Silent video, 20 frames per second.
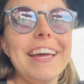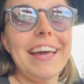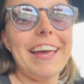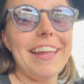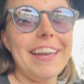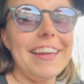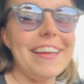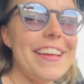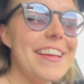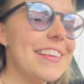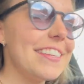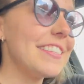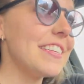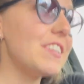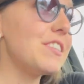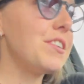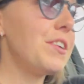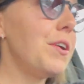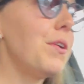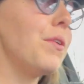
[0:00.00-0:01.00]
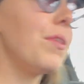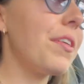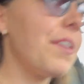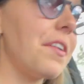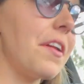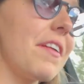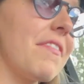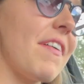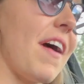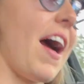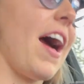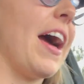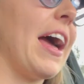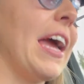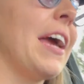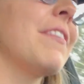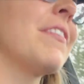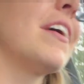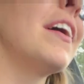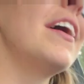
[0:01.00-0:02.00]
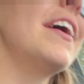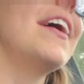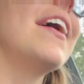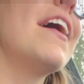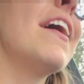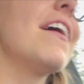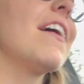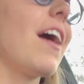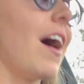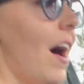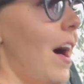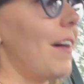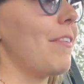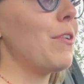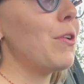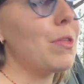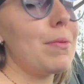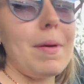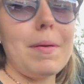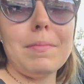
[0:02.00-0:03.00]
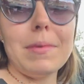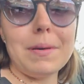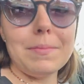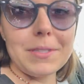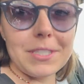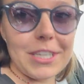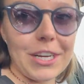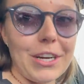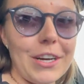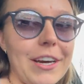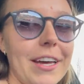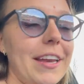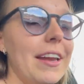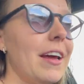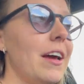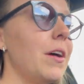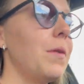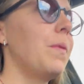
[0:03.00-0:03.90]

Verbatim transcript: It is 2.35, coffee with my mom was good.